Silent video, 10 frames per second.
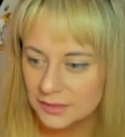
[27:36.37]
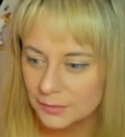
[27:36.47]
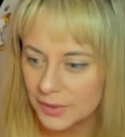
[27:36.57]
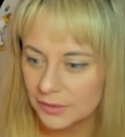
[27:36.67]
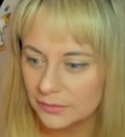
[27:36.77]

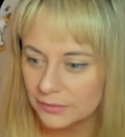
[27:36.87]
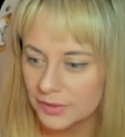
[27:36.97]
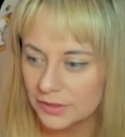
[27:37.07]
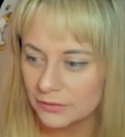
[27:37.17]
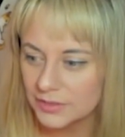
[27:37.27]
but we
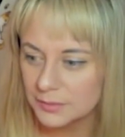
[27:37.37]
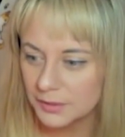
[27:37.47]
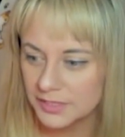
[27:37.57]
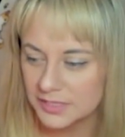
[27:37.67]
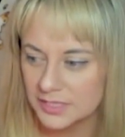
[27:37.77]
can always
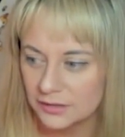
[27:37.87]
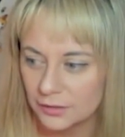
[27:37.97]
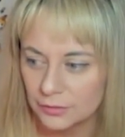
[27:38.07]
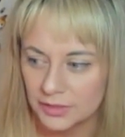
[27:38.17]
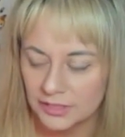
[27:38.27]
plant the
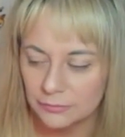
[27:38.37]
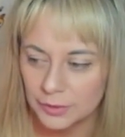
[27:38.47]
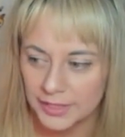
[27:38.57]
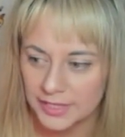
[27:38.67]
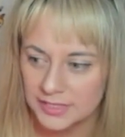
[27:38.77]
silicone leaf
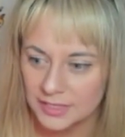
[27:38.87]
plants.